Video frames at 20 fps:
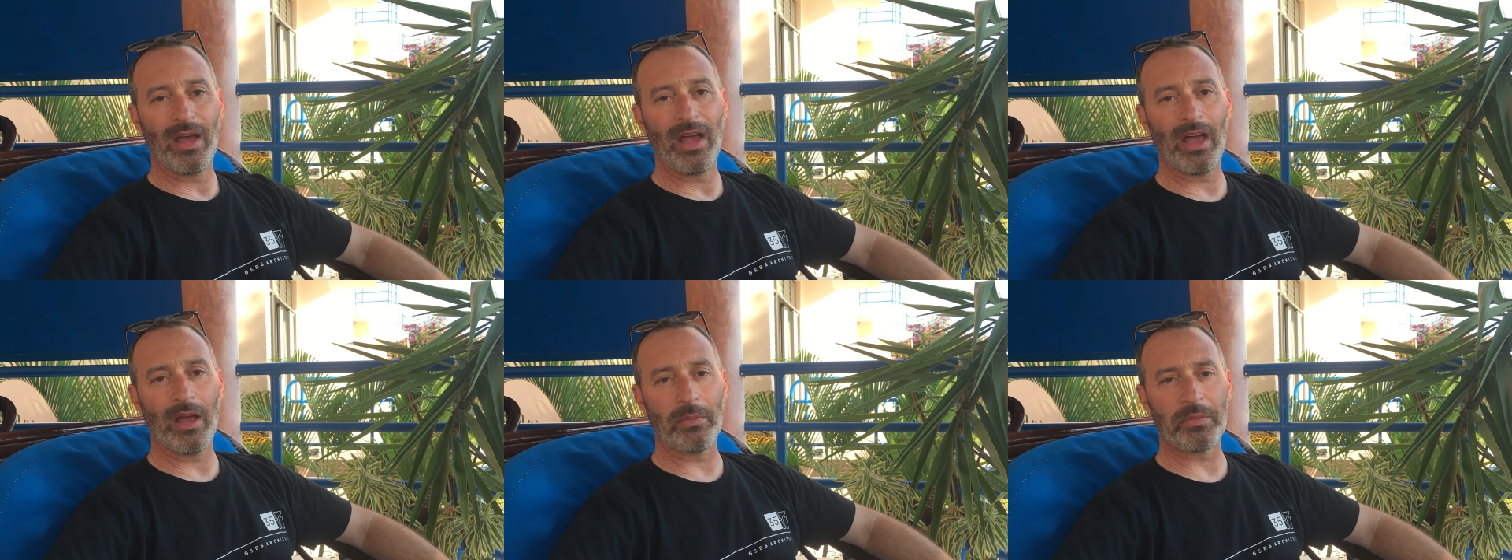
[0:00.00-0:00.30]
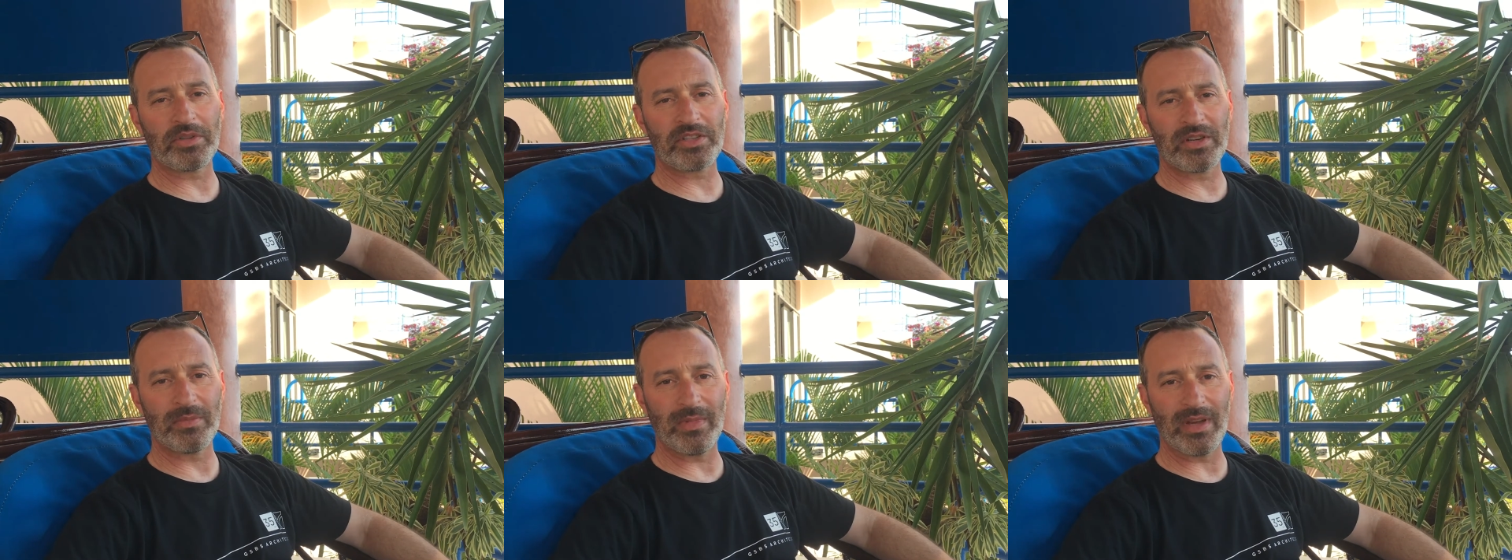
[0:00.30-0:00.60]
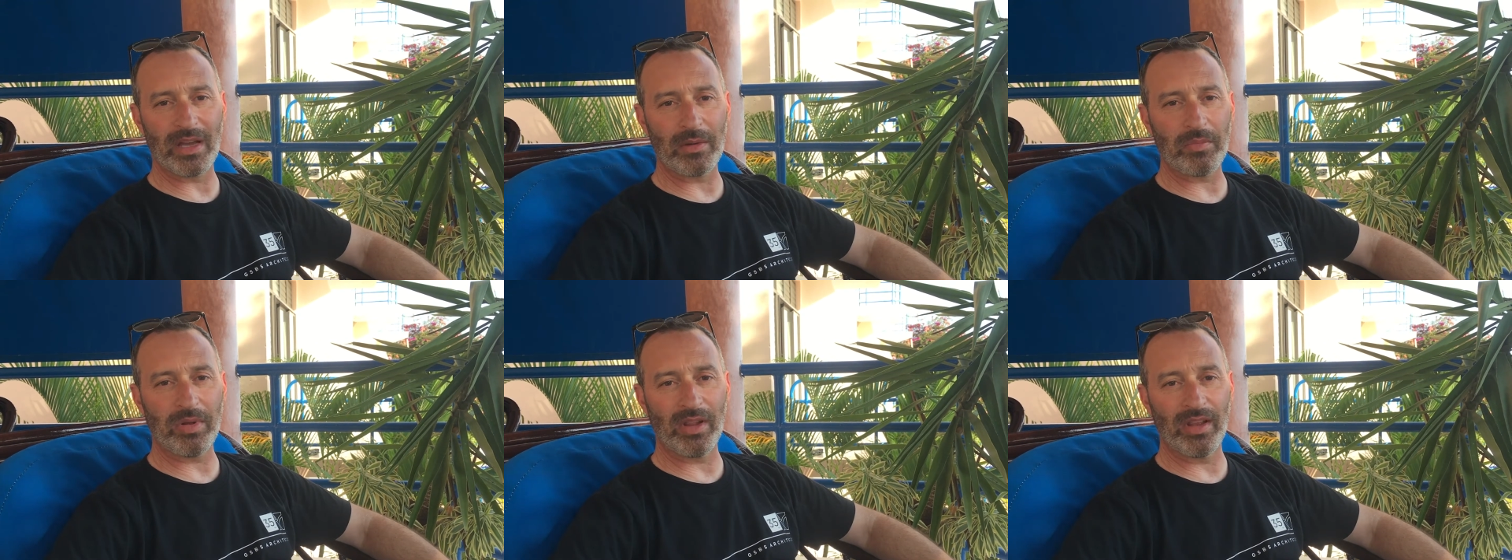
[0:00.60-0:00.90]
helps to
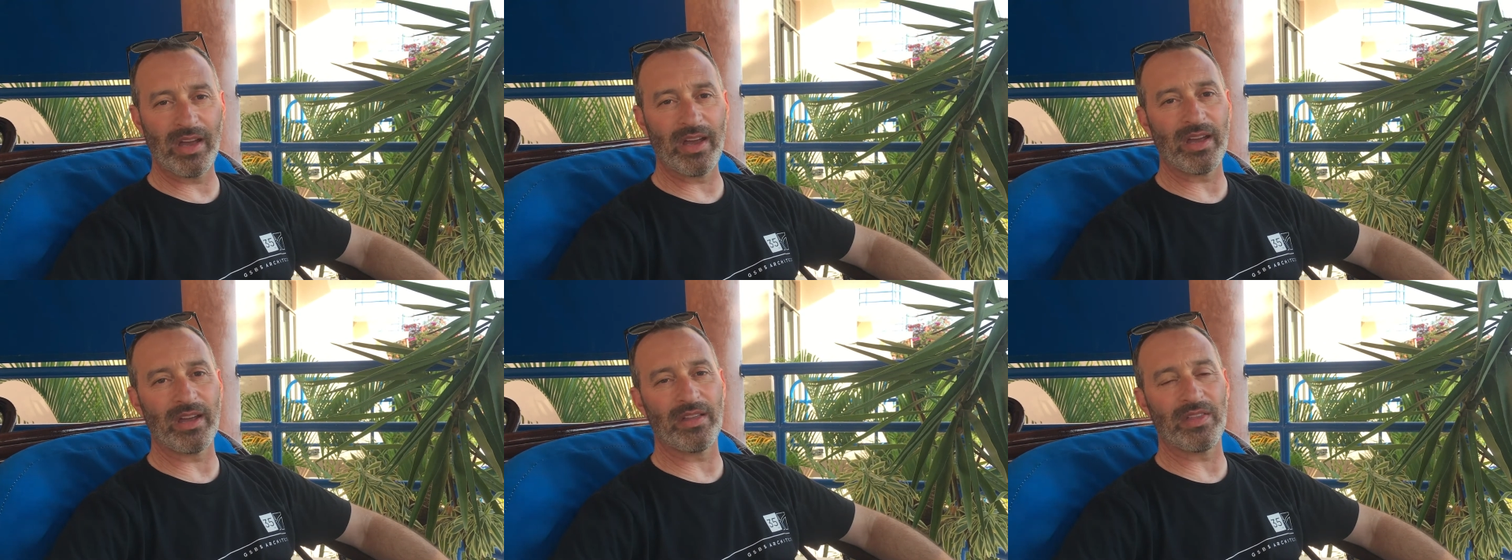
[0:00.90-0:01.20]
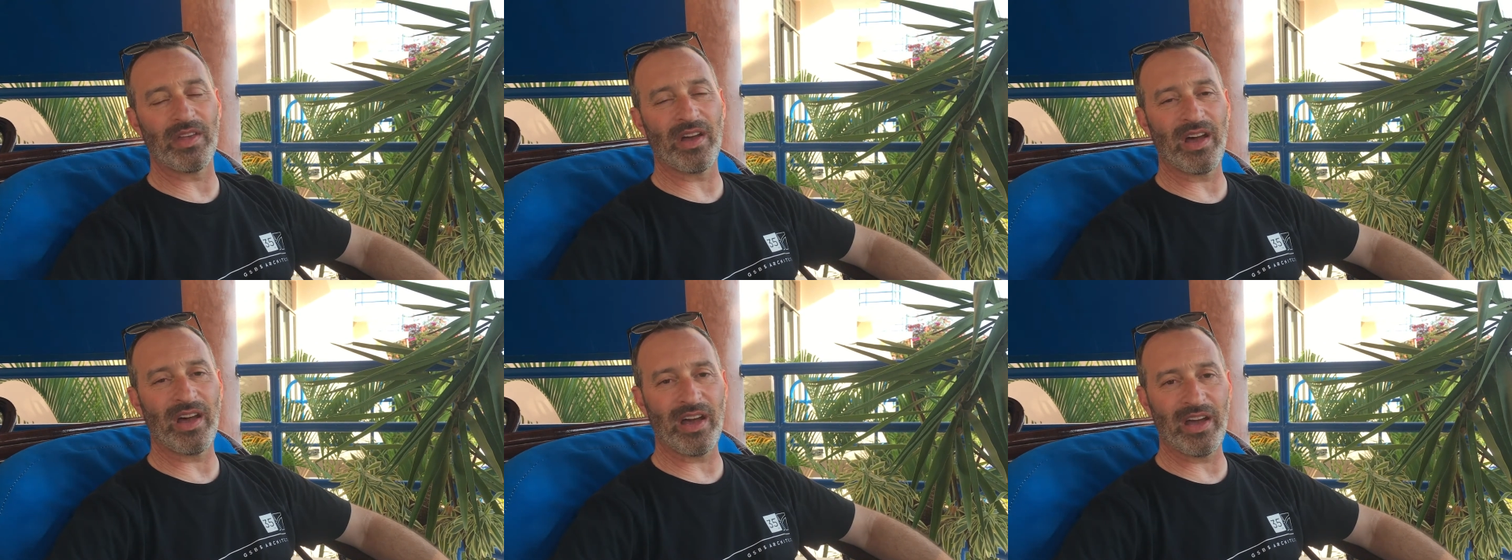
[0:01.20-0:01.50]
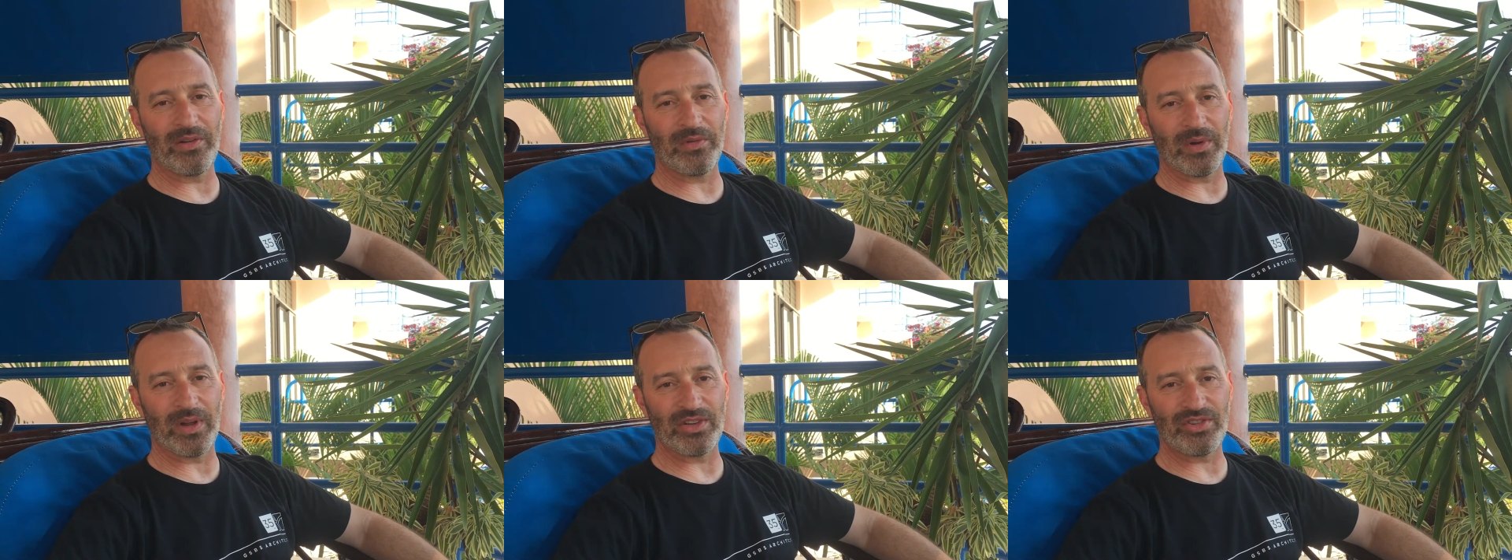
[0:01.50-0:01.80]
make playing in the
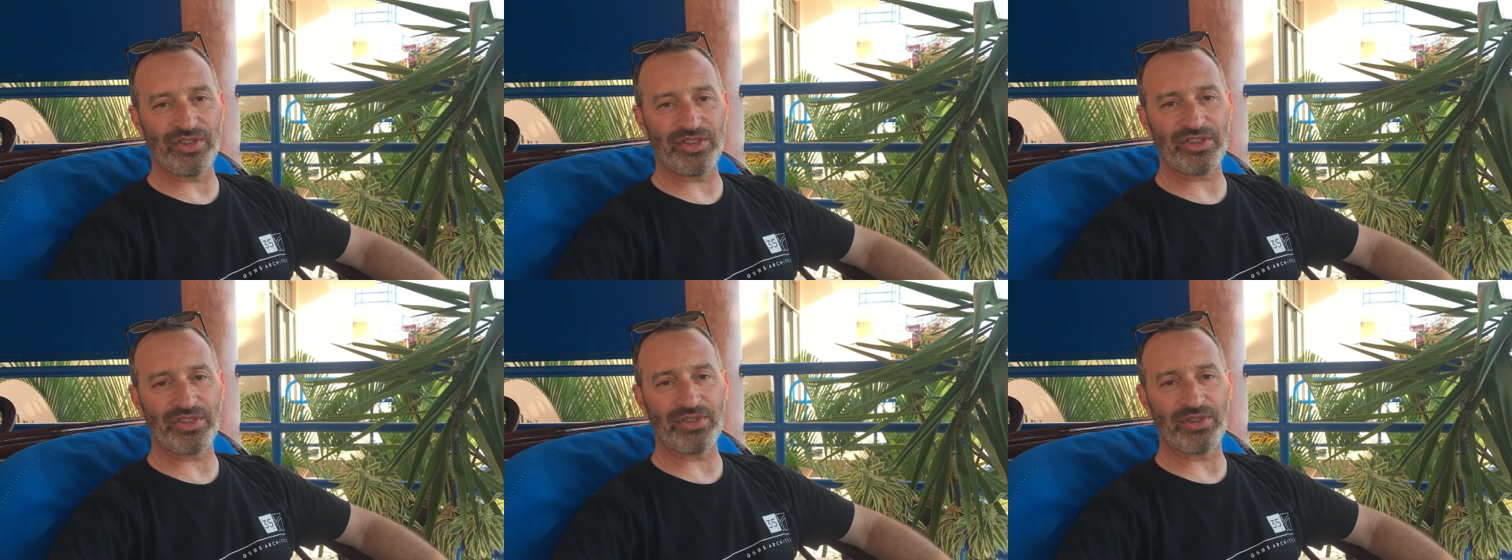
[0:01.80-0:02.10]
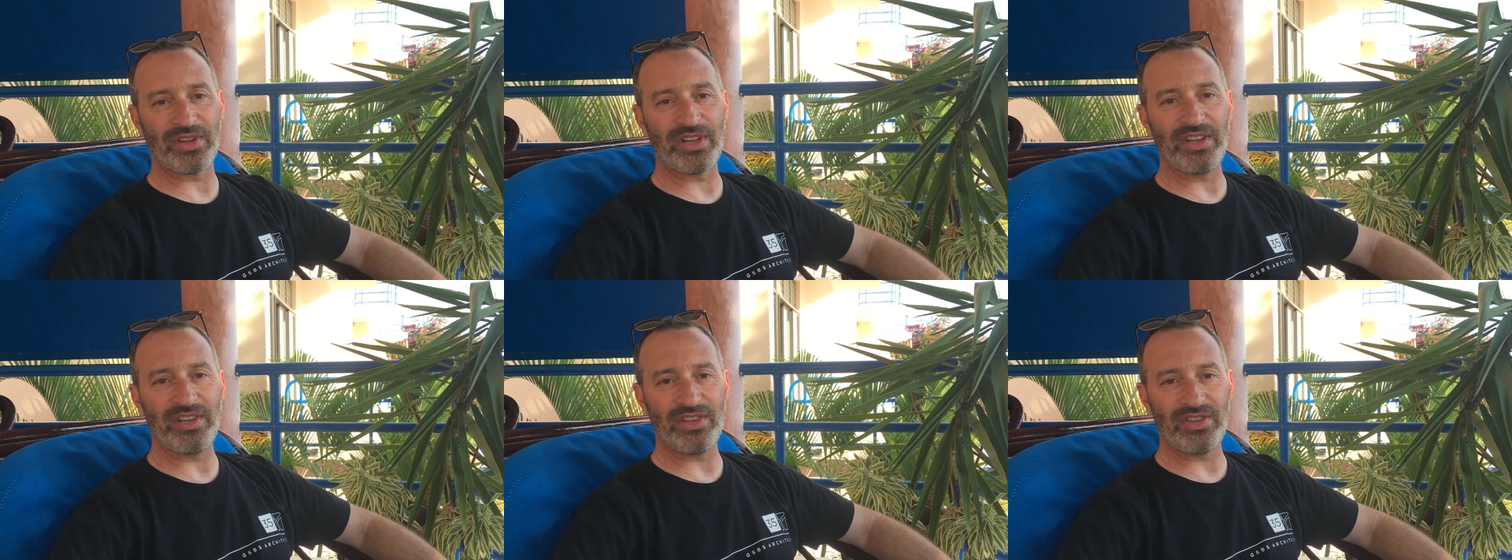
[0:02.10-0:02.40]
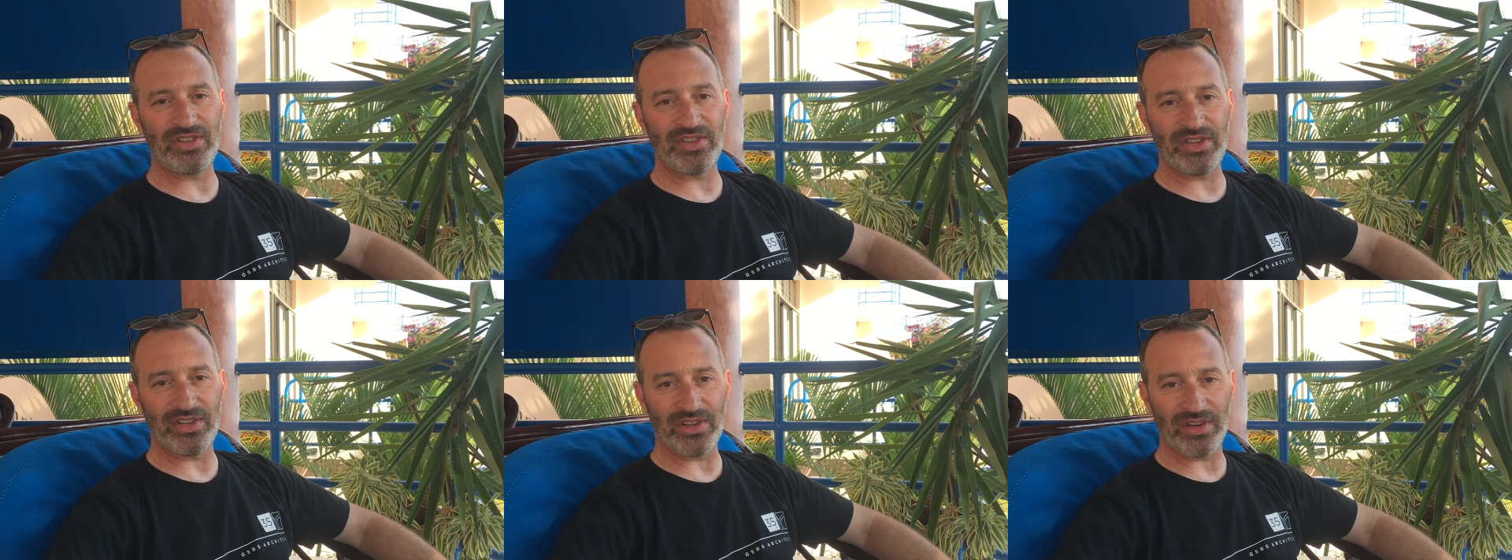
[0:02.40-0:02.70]
high register
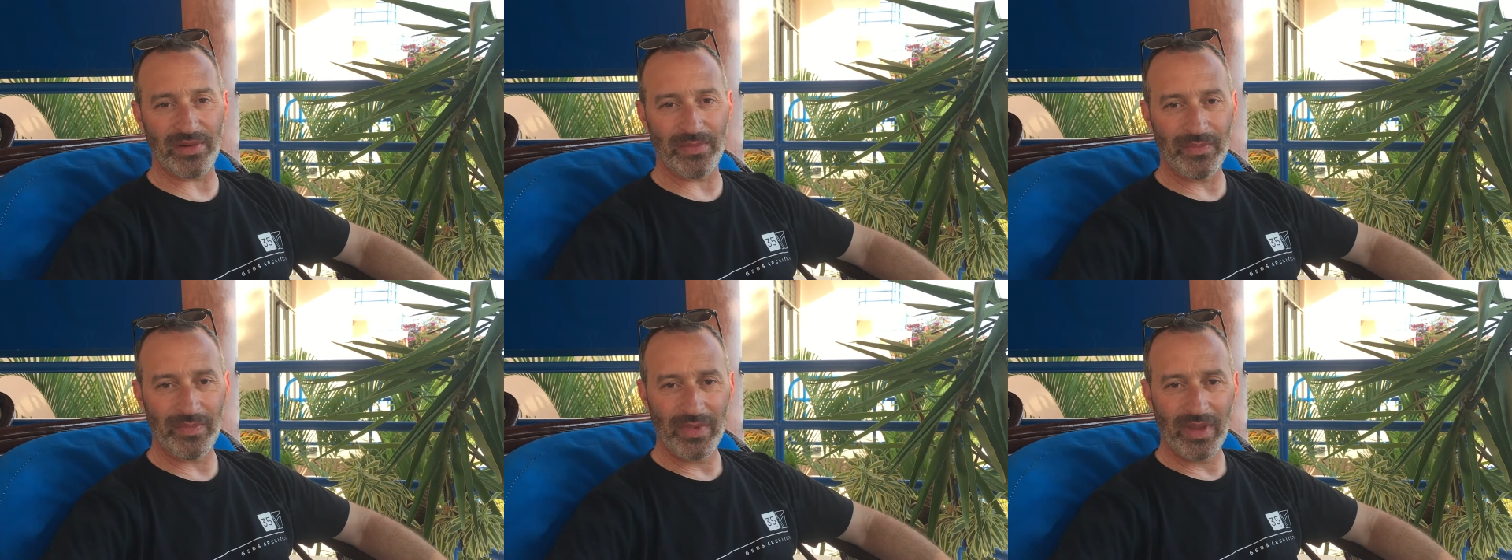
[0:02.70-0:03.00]
easier.